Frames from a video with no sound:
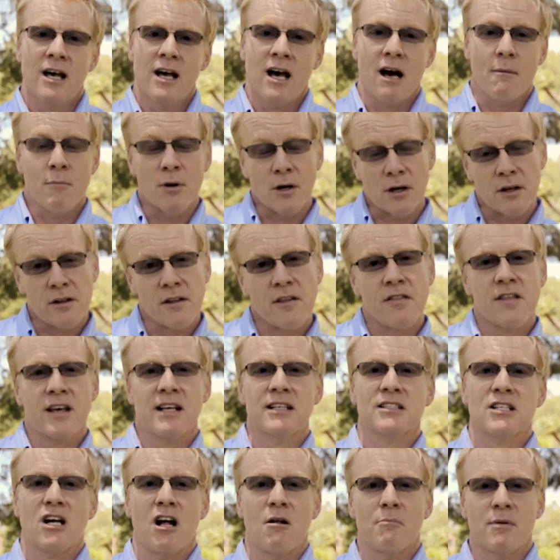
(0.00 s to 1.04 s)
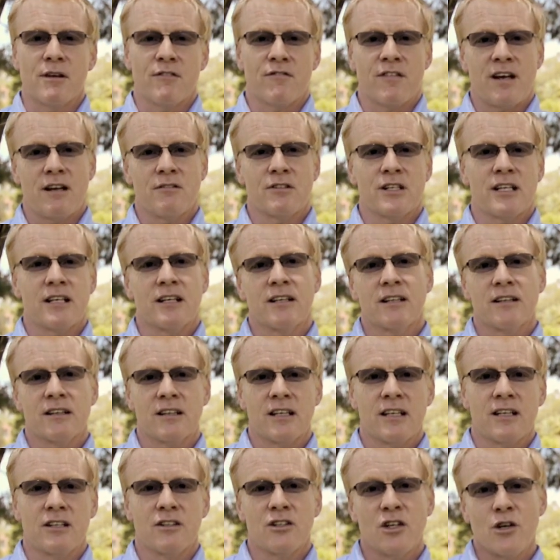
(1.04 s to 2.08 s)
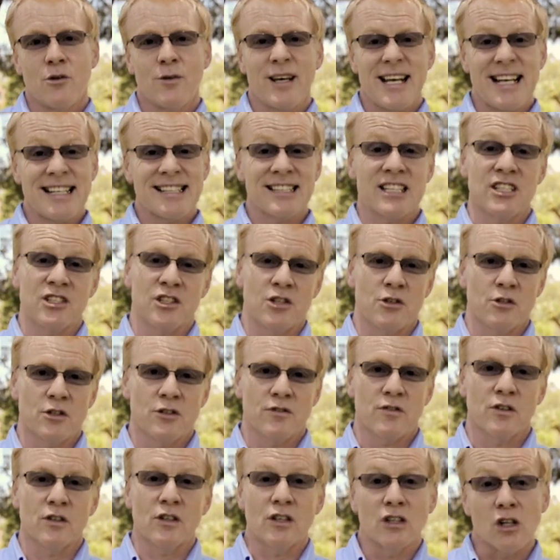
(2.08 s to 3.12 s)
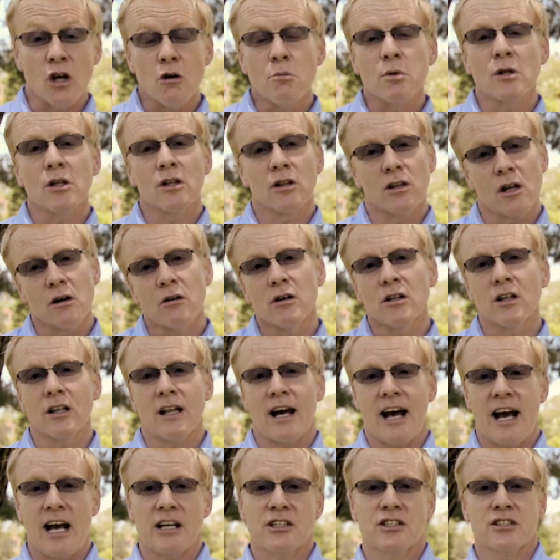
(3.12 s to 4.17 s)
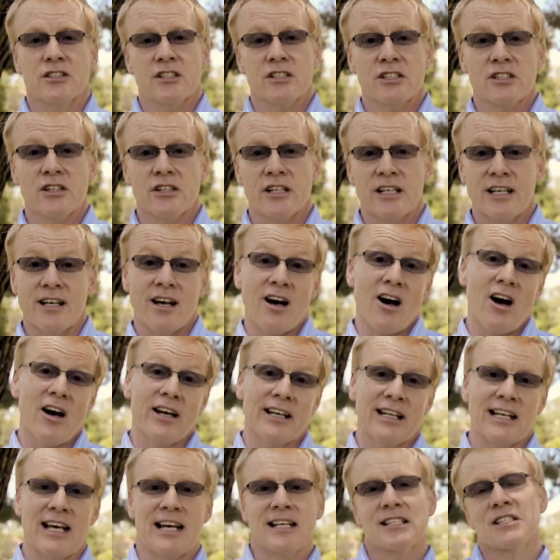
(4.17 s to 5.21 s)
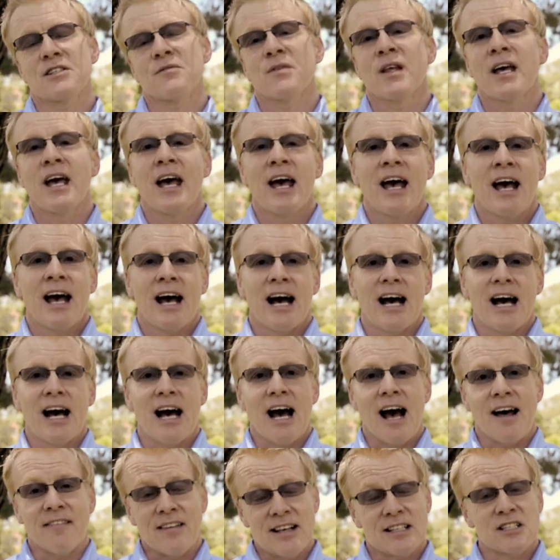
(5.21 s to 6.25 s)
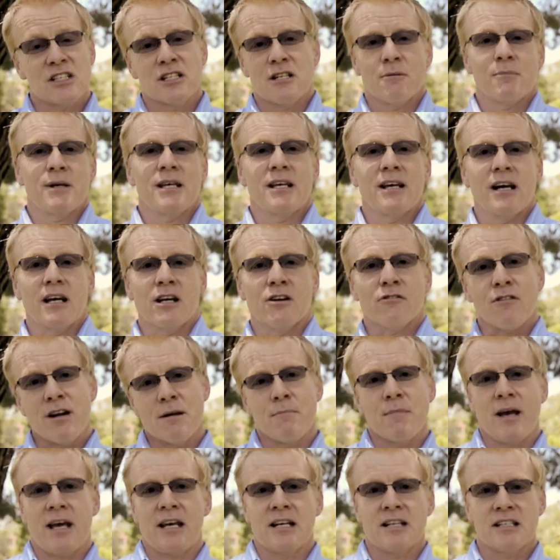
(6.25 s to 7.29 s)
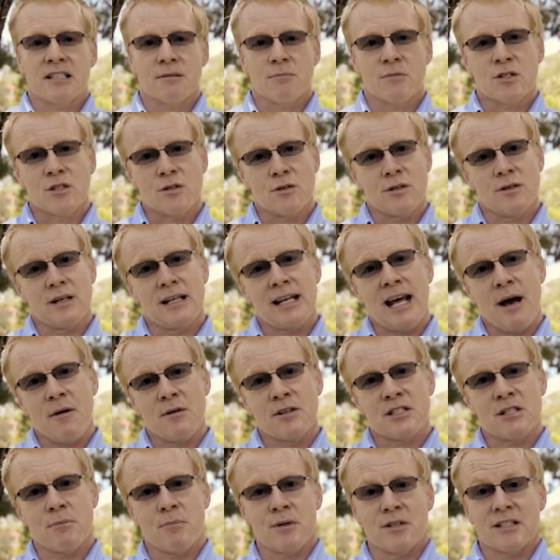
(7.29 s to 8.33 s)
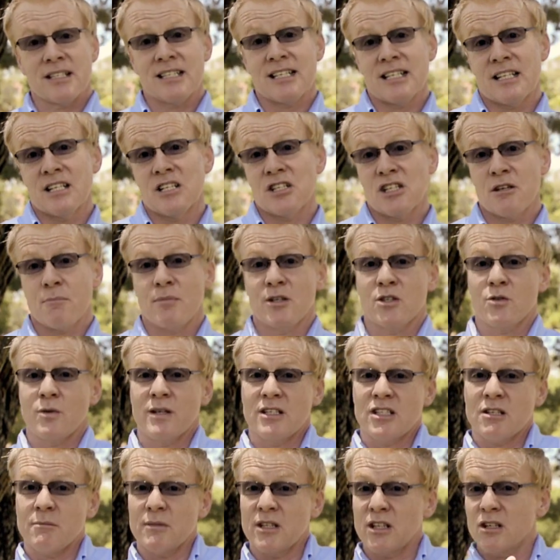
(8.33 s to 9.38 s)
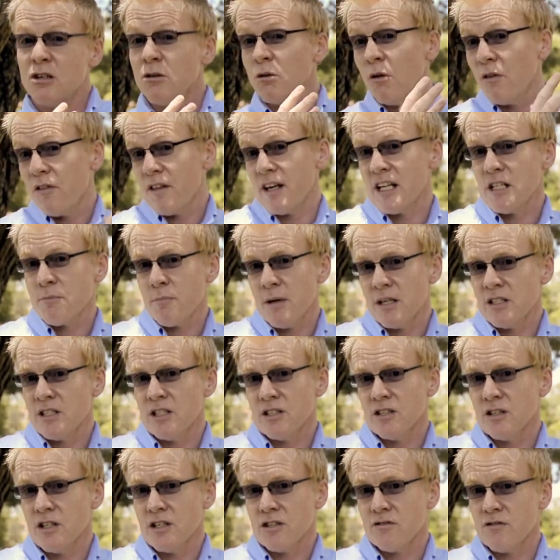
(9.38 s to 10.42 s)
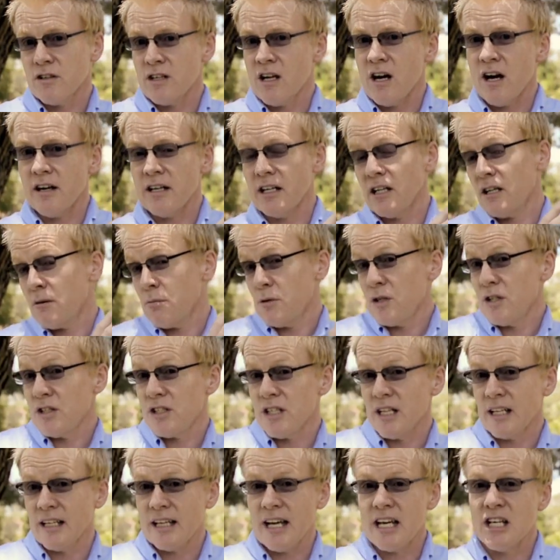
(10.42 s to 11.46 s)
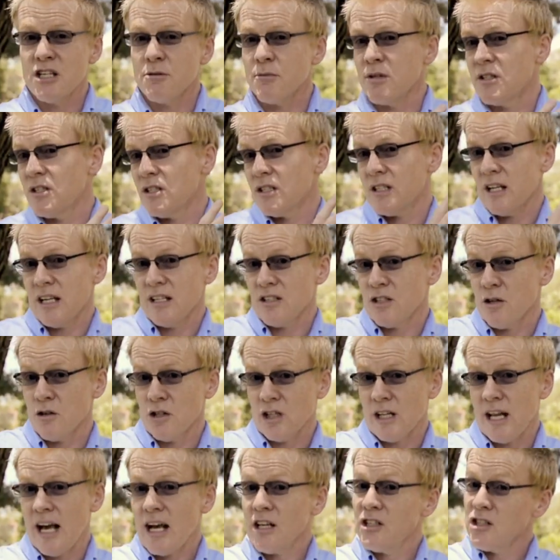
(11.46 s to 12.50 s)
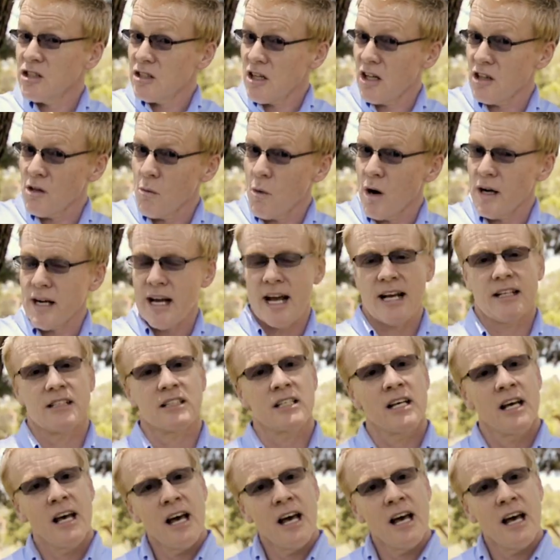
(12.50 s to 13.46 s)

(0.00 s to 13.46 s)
Among other things, I'll be founding the new Institute for Global Local Action and Study, IGLAS. And that's going to be a great mechanism to allow us to build synergy between some of the cool things Pitzer does regarding community engagement and social action on the one hand,